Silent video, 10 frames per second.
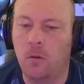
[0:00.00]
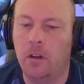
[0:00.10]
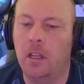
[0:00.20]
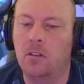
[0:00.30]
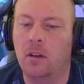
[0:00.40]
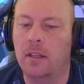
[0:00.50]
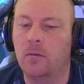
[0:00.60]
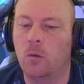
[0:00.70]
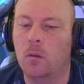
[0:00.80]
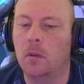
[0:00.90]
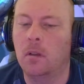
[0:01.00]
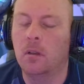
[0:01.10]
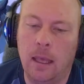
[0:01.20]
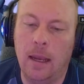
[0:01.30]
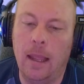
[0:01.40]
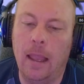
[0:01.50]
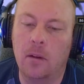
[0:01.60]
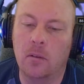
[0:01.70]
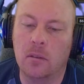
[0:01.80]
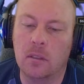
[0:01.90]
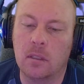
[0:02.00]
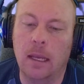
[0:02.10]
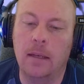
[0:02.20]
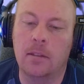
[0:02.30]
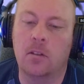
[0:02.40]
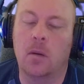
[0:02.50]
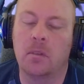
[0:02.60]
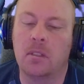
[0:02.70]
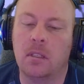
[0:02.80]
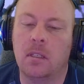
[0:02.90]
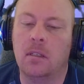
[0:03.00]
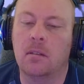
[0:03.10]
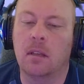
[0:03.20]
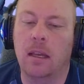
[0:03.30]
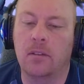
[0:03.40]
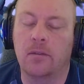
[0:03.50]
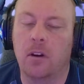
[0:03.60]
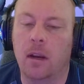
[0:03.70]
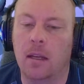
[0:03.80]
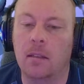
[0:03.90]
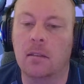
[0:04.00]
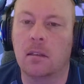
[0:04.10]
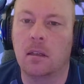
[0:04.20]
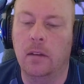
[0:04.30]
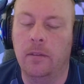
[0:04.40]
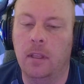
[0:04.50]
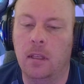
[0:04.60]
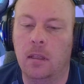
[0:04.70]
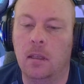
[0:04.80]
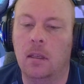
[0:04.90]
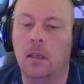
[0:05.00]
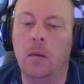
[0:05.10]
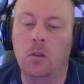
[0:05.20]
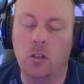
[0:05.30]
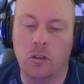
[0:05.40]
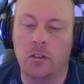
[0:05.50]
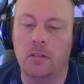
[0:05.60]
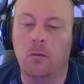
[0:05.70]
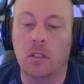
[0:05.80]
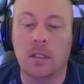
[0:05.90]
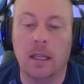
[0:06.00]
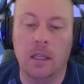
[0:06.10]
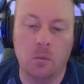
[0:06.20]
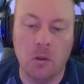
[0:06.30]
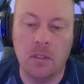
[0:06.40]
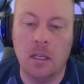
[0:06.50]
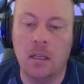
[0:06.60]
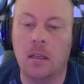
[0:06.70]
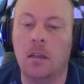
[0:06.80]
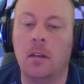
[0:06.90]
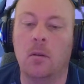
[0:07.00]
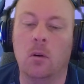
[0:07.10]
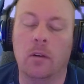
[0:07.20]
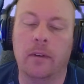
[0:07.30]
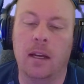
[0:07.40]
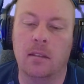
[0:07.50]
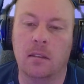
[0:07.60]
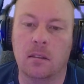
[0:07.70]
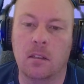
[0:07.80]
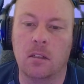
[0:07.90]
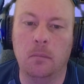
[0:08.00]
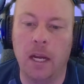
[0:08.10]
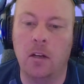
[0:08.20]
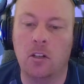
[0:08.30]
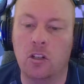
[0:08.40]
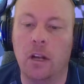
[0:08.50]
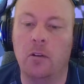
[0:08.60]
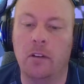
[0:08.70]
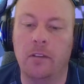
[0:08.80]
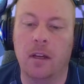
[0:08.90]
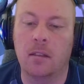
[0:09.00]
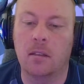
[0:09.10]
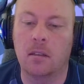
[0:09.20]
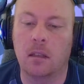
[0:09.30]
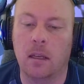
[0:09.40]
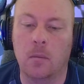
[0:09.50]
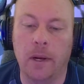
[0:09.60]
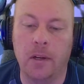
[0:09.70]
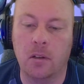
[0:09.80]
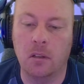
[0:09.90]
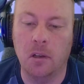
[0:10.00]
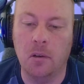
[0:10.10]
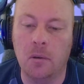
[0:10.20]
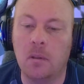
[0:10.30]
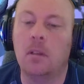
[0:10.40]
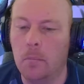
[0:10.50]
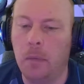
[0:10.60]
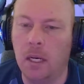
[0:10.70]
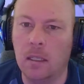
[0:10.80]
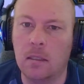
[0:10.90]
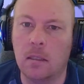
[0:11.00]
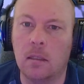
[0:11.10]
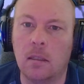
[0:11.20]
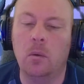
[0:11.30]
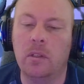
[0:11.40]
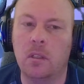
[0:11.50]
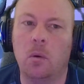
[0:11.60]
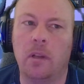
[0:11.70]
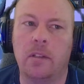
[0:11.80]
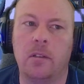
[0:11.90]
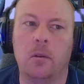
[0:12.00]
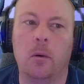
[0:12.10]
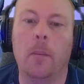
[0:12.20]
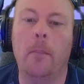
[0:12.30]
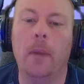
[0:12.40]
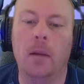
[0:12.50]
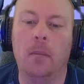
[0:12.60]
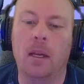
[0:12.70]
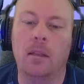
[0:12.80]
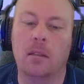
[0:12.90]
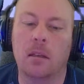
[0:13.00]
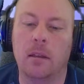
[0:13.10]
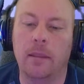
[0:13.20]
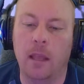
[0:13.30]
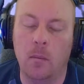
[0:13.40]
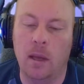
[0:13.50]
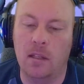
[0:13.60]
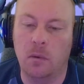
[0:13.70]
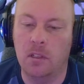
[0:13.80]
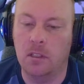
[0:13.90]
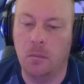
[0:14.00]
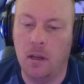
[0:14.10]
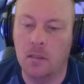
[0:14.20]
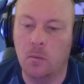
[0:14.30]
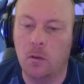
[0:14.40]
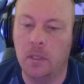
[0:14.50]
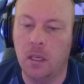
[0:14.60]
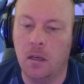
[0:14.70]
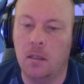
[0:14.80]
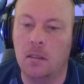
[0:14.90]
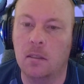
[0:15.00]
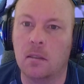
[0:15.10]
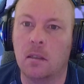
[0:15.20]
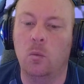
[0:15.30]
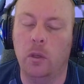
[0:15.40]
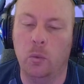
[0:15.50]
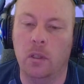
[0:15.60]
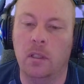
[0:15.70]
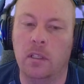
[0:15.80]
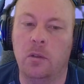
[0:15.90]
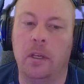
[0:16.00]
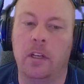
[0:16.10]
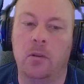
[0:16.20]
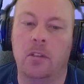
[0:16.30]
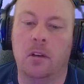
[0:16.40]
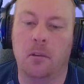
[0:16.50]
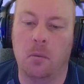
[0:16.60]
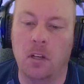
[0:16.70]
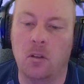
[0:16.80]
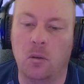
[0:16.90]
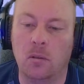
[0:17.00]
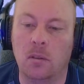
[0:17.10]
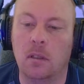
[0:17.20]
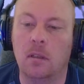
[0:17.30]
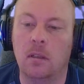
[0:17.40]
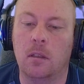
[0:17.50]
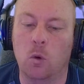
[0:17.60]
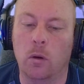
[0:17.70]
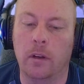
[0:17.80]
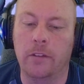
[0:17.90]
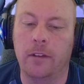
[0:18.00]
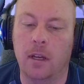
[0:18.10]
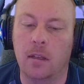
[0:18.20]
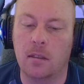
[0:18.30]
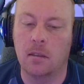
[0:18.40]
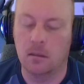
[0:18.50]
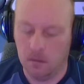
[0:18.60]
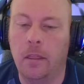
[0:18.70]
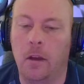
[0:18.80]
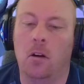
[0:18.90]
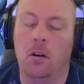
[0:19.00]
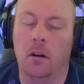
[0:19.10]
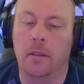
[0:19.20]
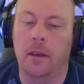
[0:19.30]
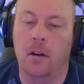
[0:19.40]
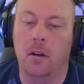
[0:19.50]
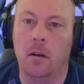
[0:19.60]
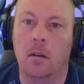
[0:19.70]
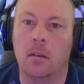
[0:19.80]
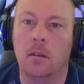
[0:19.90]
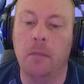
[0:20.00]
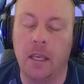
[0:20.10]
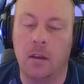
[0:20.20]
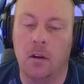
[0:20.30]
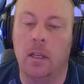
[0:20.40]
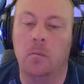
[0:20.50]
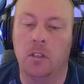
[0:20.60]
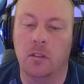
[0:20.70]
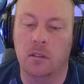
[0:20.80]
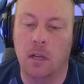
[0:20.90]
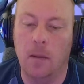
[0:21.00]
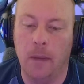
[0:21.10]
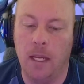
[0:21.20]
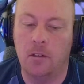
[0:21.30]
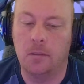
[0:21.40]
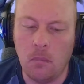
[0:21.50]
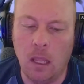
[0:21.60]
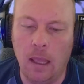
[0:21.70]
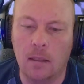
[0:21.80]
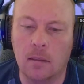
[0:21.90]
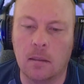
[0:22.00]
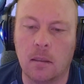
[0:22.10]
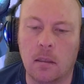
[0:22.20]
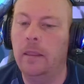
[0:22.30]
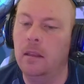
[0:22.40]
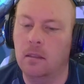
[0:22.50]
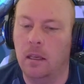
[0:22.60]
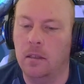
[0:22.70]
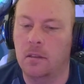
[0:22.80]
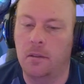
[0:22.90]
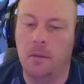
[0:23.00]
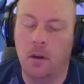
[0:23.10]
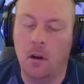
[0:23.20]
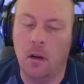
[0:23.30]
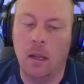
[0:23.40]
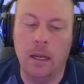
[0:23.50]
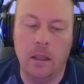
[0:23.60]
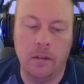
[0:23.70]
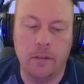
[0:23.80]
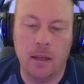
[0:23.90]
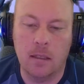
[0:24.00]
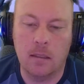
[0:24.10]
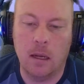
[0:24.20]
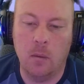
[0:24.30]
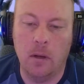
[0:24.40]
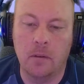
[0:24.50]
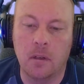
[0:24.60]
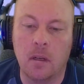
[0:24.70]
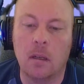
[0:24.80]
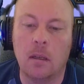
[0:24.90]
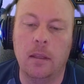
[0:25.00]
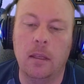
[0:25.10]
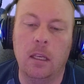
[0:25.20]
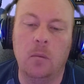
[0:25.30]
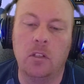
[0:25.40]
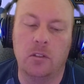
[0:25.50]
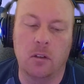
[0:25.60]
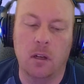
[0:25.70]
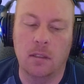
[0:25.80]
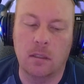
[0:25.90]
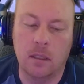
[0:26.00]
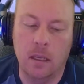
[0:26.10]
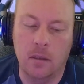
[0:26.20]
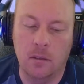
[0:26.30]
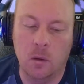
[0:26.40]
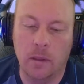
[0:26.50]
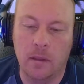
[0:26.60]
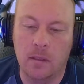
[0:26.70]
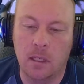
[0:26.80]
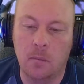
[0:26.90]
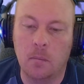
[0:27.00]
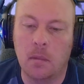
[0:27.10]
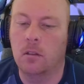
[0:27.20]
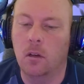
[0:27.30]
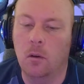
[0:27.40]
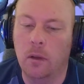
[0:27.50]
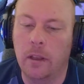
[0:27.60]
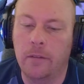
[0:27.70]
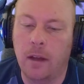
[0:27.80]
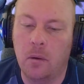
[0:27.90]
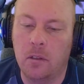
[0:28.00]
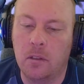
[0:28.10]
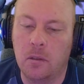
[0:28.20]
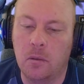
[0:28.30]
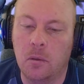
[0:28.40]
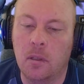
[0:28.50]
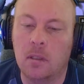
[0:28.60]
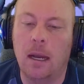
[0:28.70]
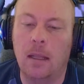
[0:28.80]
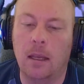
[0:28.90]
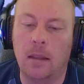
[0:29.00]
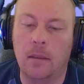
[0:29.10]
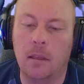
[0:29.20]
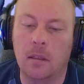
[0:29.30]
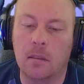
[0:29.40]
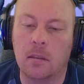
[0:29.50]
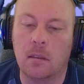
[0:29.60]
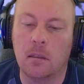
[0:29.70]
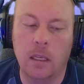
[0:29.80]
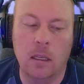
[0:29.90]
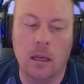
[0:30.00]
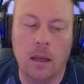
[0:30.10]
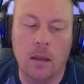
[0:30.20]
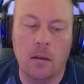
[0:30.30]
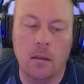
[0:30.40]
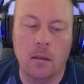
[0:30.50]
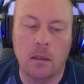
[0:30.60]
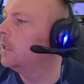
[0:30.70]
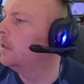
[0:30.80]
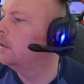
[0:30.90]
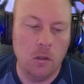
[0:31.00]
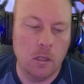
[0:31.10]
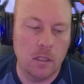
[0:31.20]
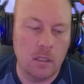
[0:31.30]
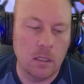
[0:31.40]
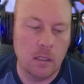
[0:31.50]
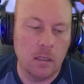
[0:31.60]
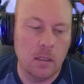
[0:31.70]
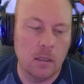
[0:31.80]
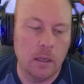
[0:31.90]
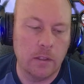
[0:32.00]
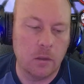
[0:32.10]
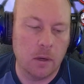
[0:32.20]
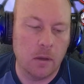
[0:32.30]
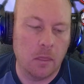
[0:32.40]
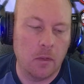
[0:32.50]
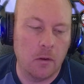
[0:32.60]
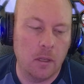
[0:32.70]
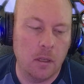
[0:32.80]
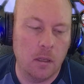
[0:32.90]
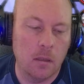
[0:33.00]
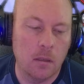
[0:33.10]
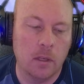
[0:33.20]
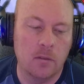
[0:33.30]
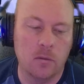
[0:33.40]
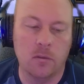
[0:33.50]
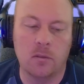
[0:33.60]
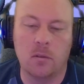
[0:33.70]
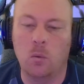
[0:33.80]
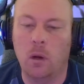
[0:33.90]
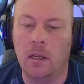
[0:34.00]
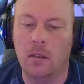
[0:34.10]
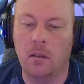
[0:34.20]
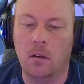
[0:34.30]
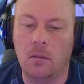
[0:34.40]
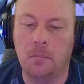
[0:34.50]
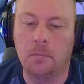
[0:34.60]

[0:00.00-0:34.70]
Fourier transform can handle slight discrepancies as far as if the image you're searching for is slightly rotated or if it has a minor shader effect, like a minor glow. But we still want to minimize them as much as possible because we will need to increase our threshold the more effects there are that are making our images not match. And in this case, there are not any effects. However, the images are not scaled quite the same. So if I were to highlight this icon, you can see it's around 30 pixels wide and tall.